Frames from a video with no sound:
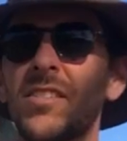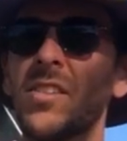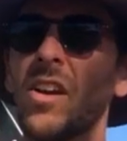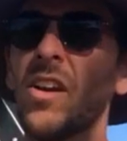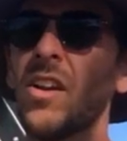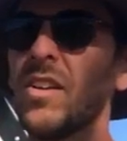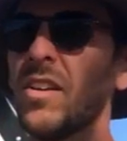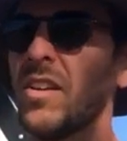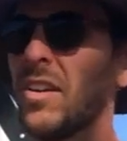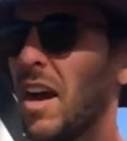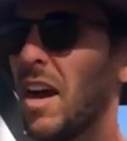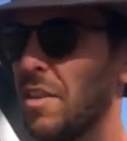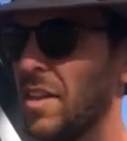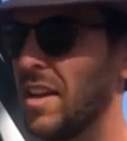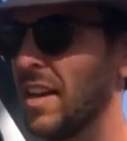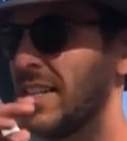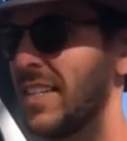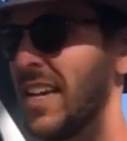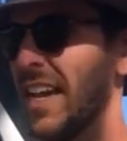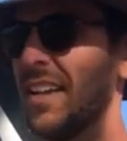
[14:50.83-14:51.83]
so I
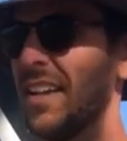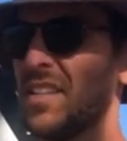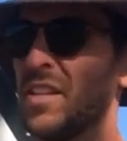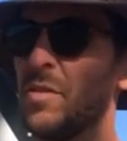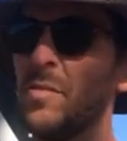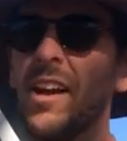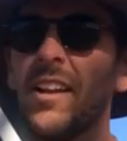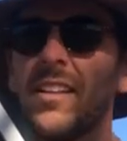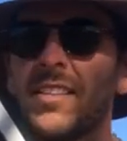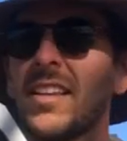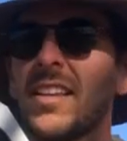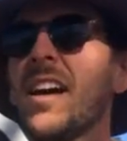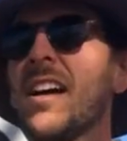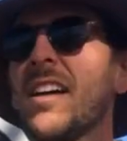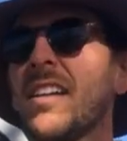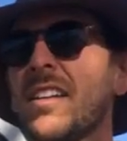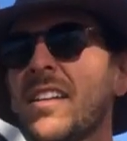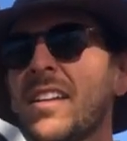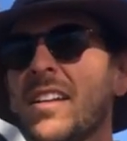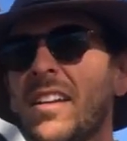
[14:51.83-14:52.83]
think it tears at about a
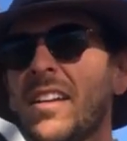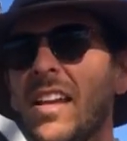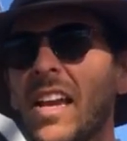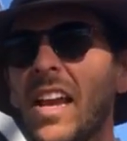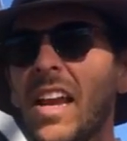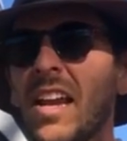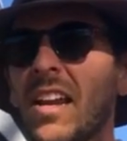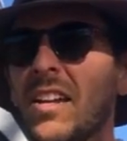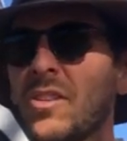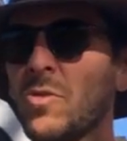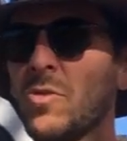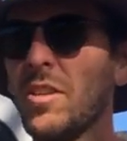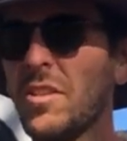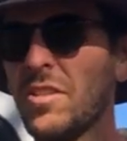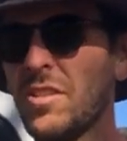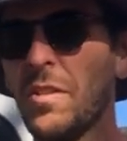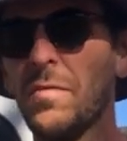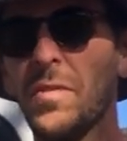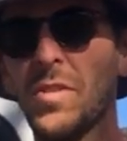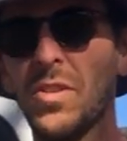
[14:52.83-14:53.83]
ton and it's
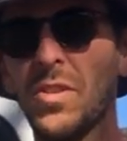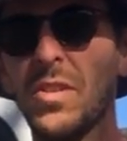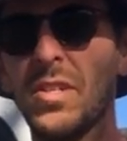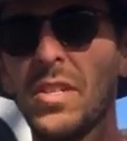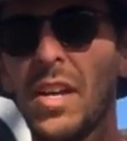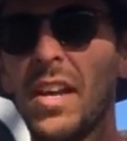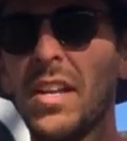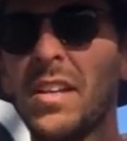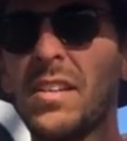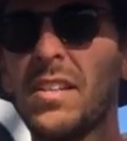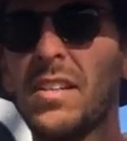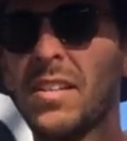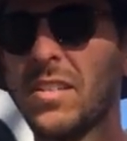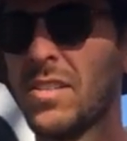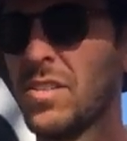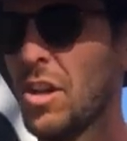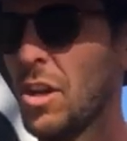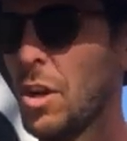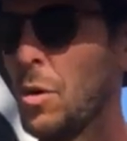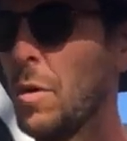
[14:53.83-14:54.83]
registered for two ton.
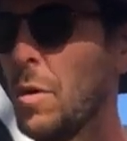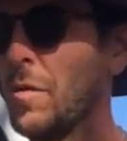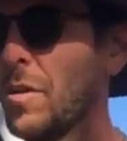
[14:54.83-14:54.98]
So